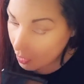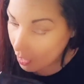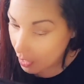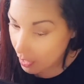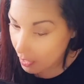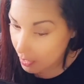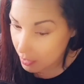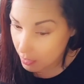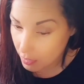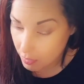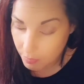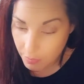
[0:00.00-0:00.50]

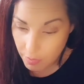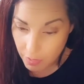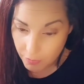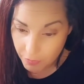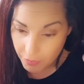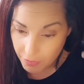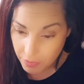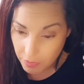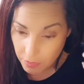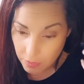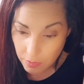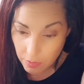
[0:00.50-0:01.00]
And
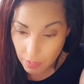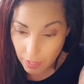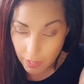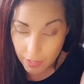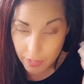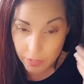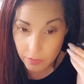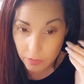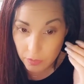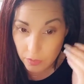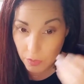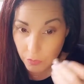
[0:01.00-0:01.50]
if
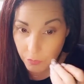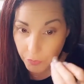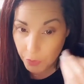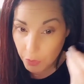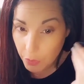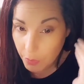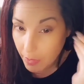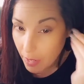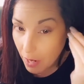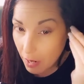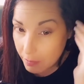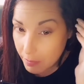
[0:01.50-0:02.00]
you
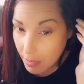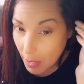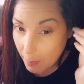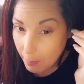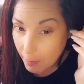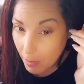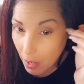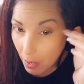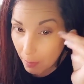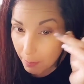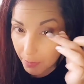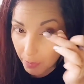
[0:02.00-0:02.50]
don't have
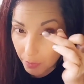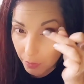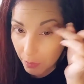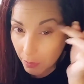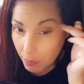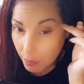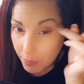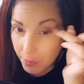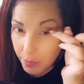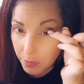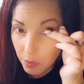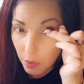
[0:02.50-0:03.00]
that pop, you
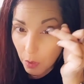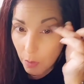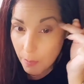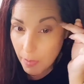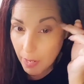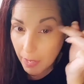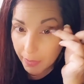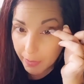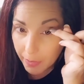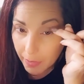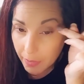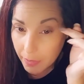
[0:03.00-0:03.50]
could always go
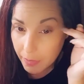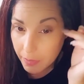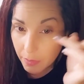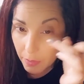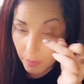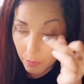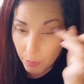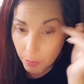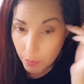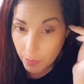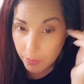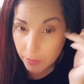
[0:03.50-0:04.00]
back in
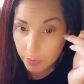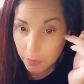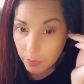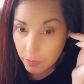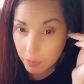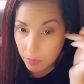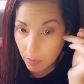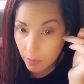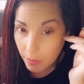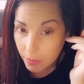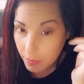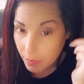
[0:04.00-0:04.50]
with the
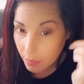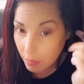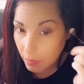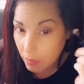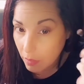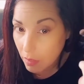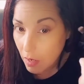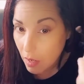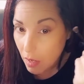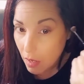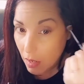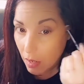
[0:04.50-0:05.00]

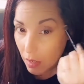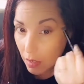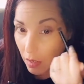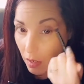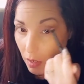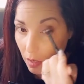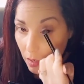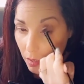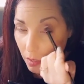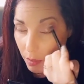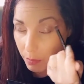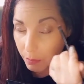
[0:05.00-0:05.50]
darker
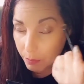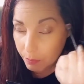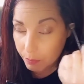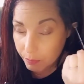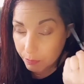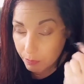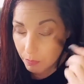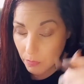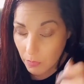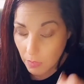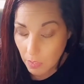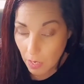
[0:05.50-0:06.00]

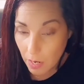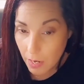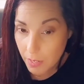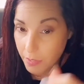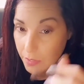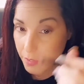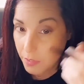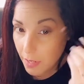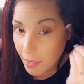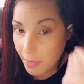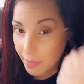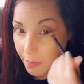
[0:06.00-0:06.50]

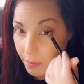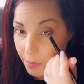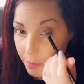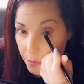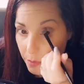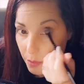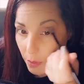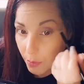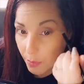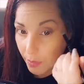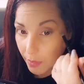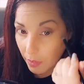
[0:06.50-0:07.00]
eyeshadow,
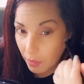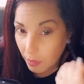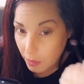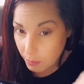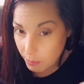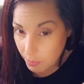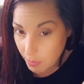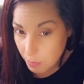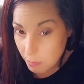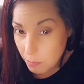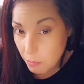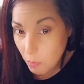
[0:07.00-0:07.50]
so it
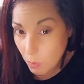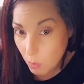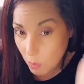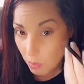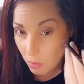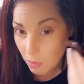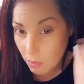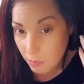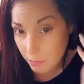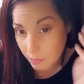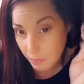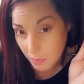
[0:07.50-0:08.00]
could be
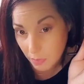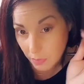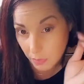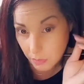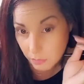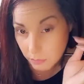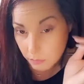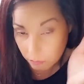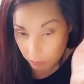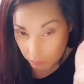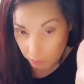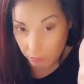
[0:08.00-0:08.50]
more of
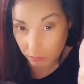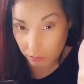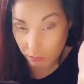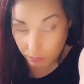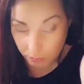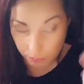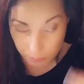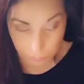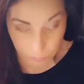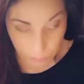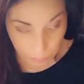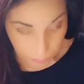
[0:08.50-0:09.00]
a
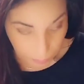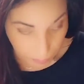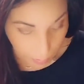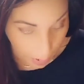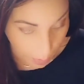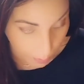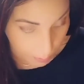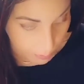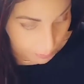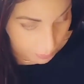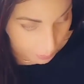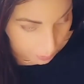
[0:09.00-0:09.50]

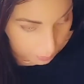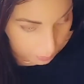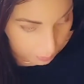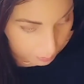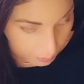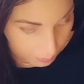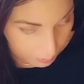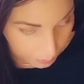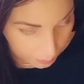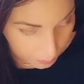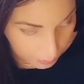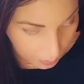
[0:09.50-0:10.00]
pop to you
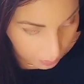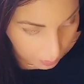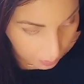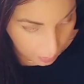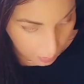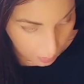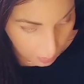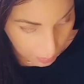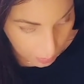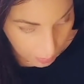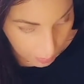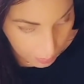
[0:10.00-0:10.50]

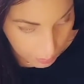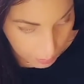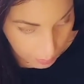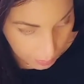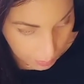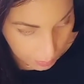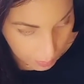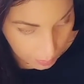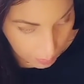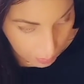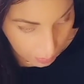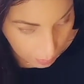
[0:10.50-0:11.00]
and you
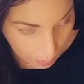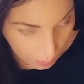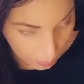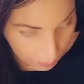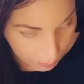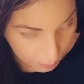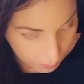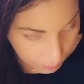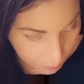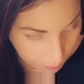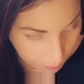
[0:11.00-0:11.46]
could see it.